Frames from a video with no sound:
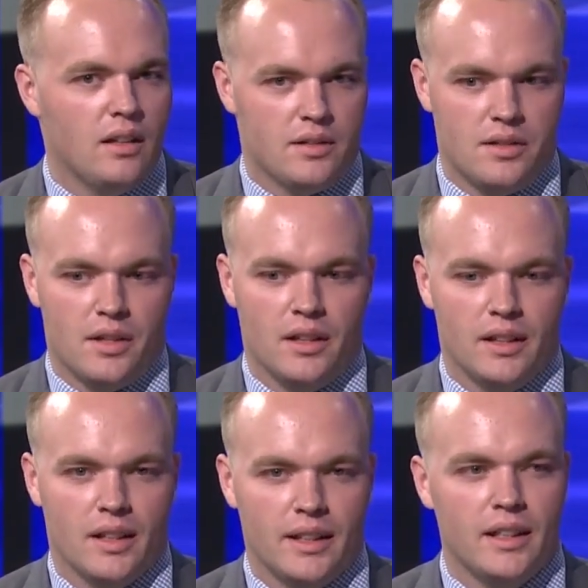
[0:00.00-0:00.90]

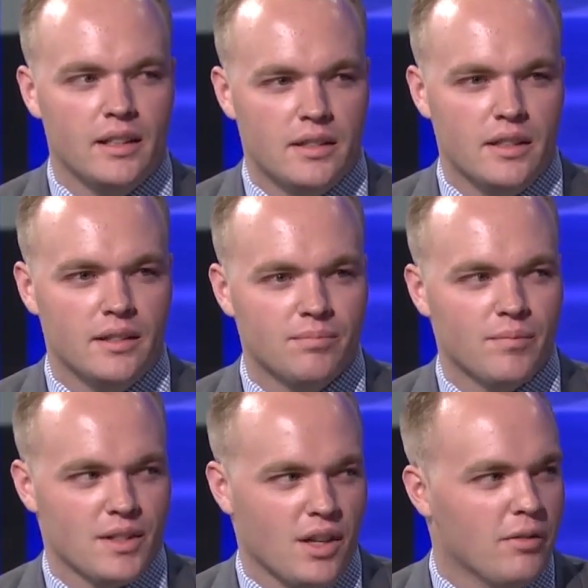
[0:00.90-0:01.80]
necessarily like easy
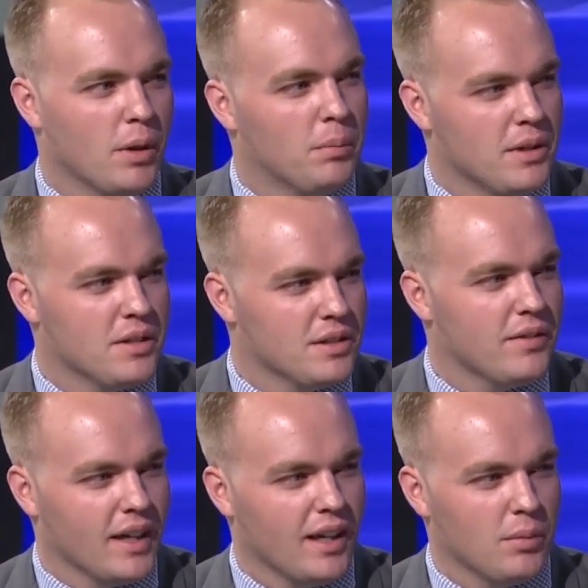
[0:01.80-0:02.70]
softball pitches,
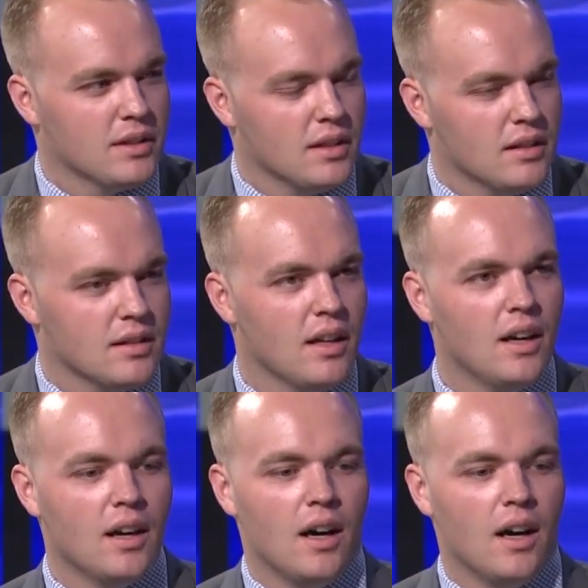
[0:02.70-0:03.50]
if that kind of makes sense. Sure.